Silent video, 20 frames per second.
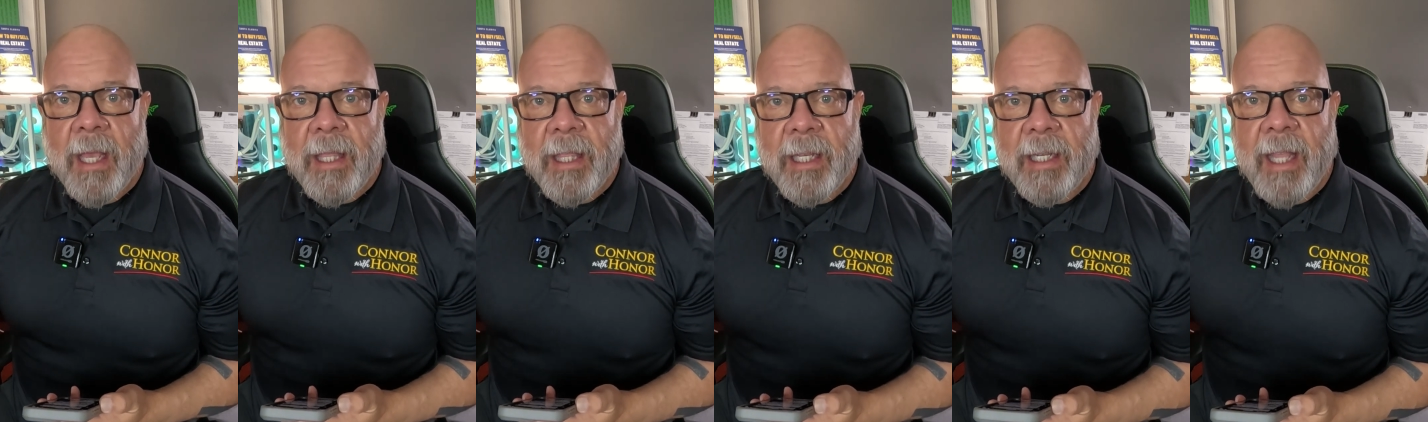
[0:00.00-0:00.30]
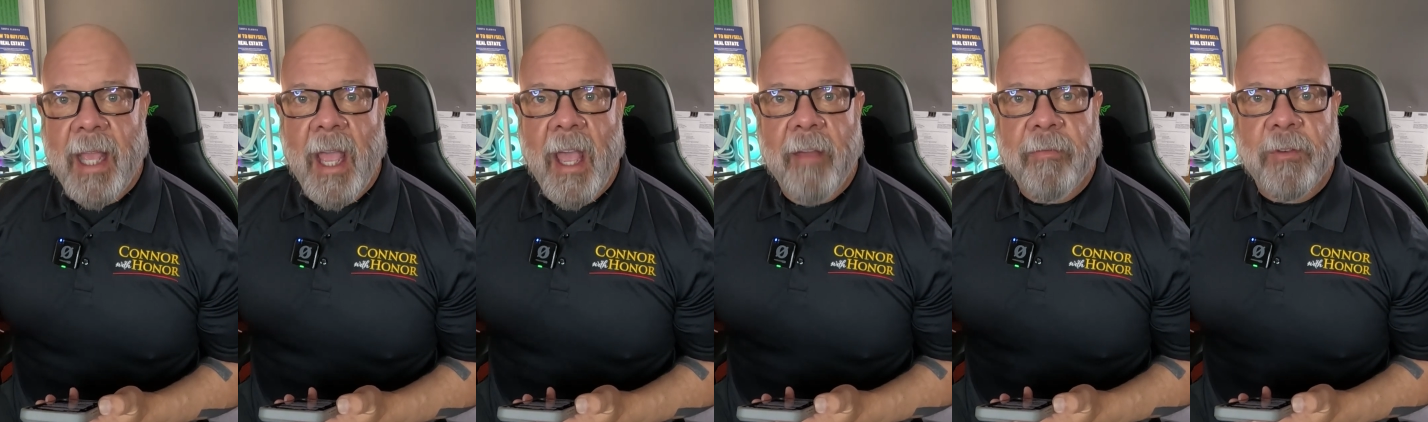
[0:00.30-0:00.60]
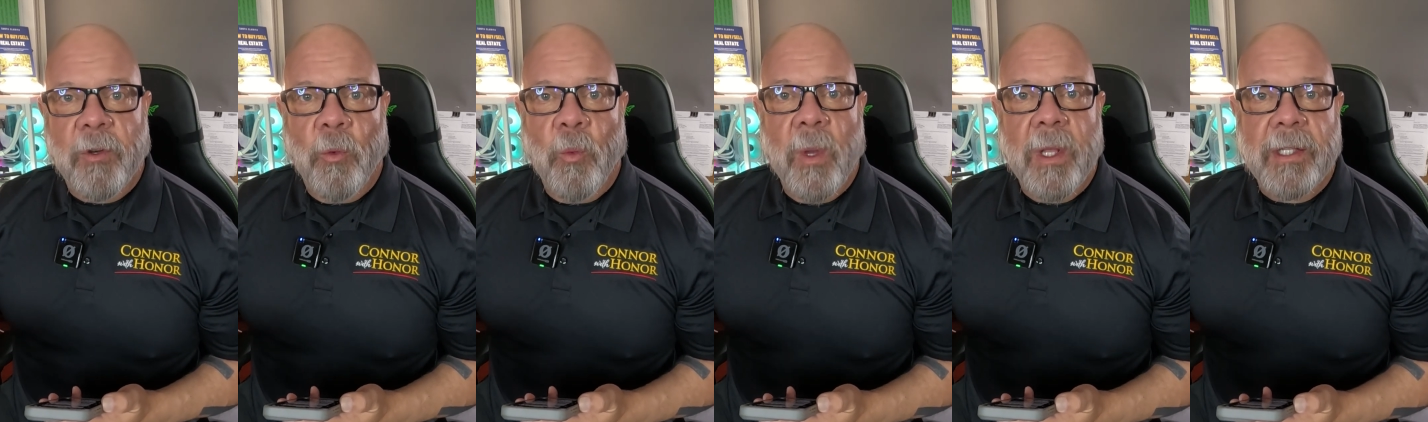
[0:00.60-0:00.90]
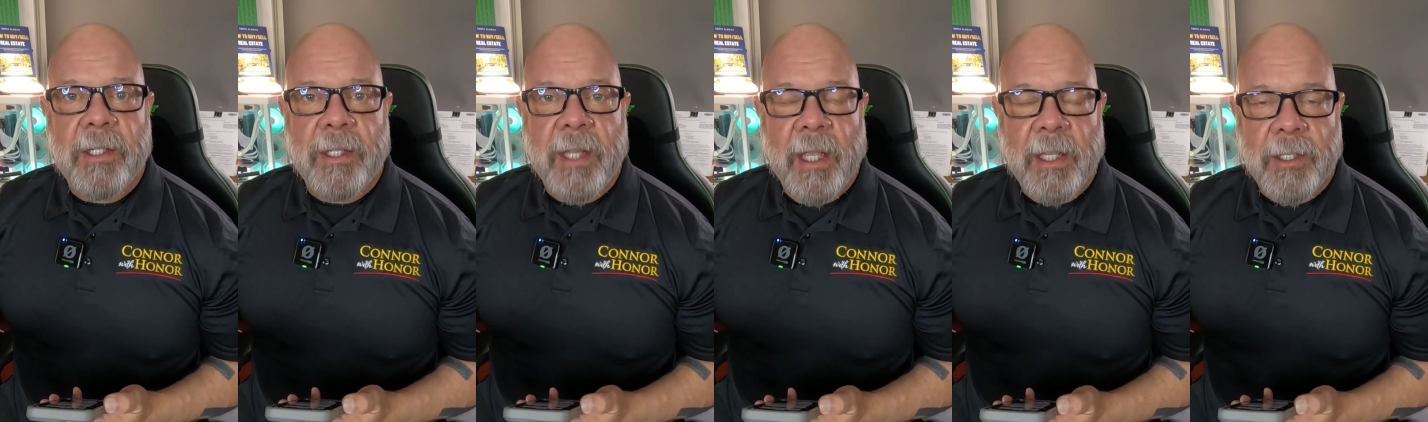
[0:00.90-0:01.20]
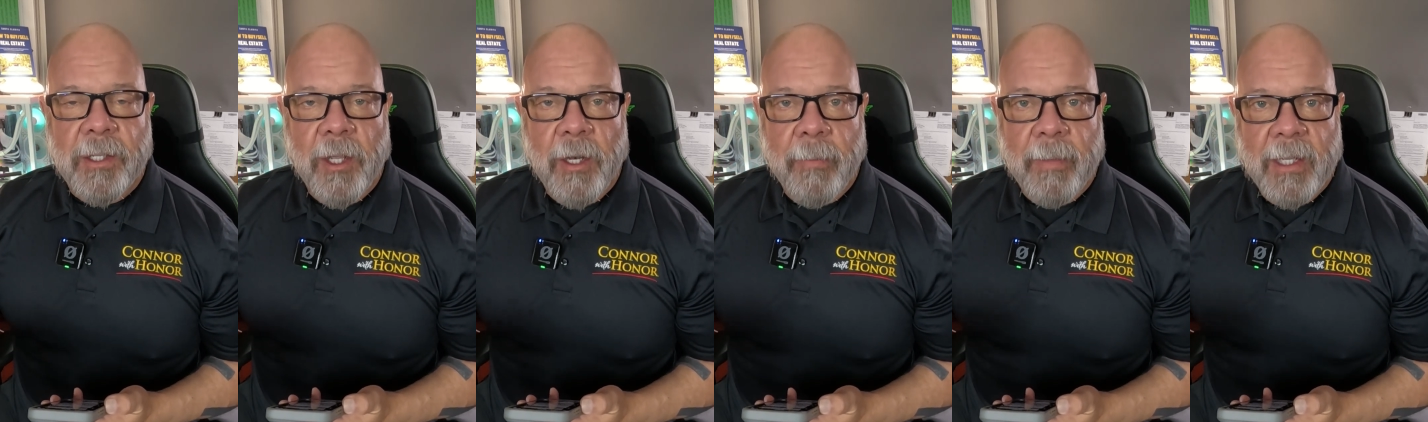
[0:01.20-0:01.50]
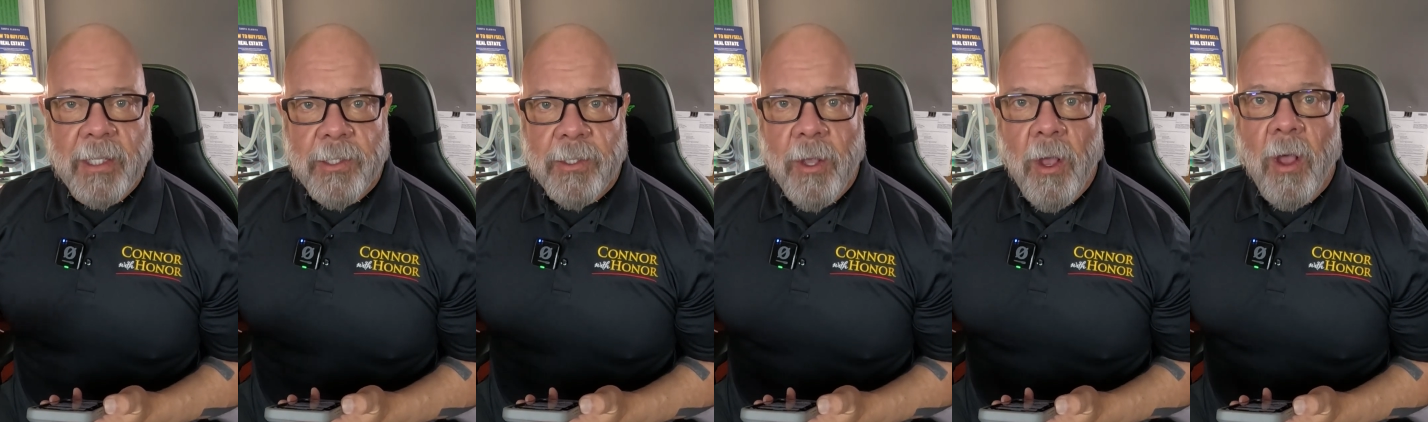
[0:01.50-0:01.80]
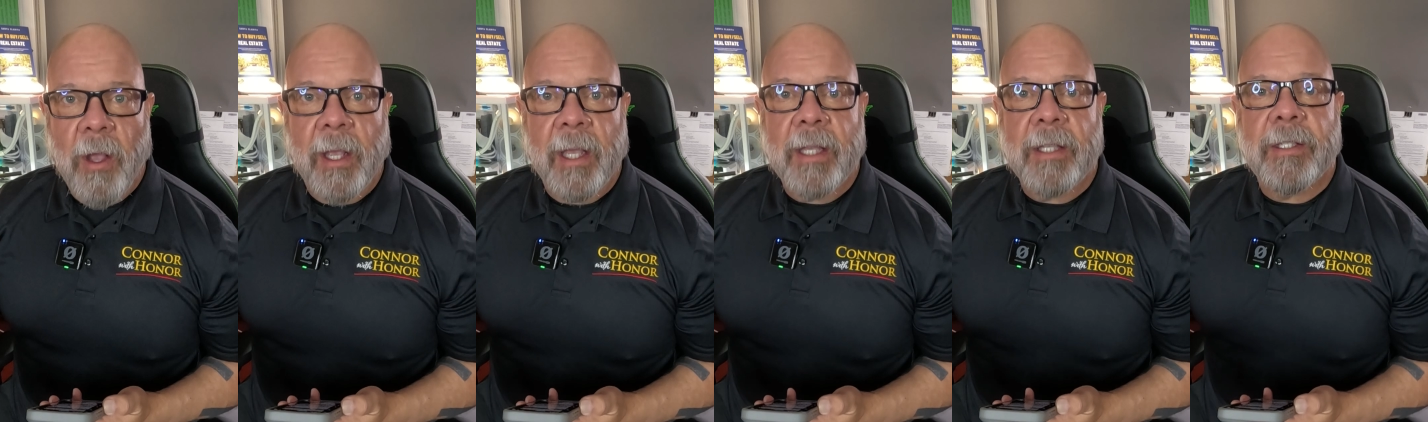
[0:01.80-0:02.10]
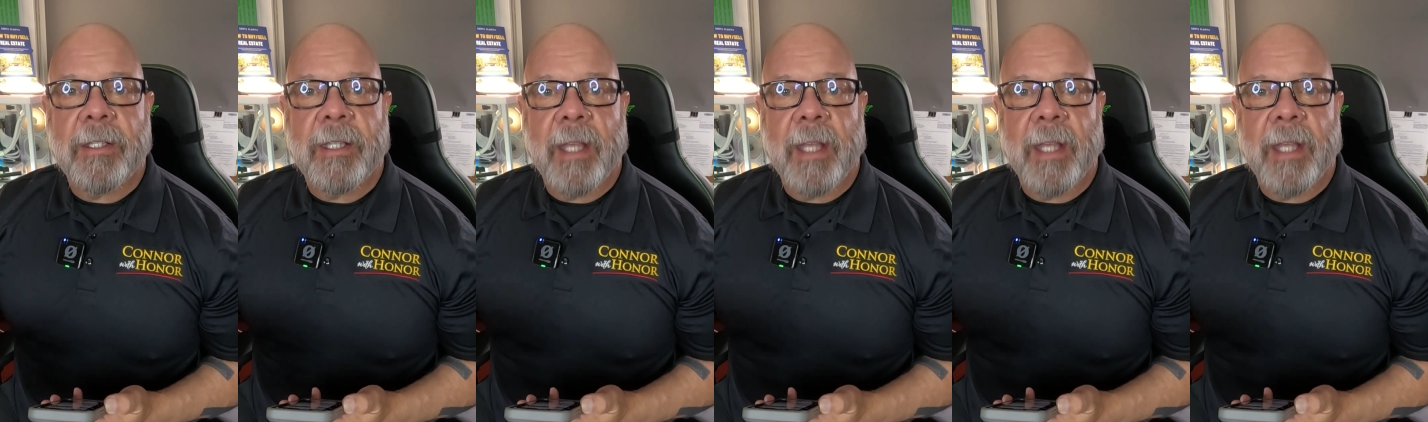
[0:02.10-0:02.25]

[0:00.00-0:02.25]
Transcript: the day after Wednesday is going to be Saugus,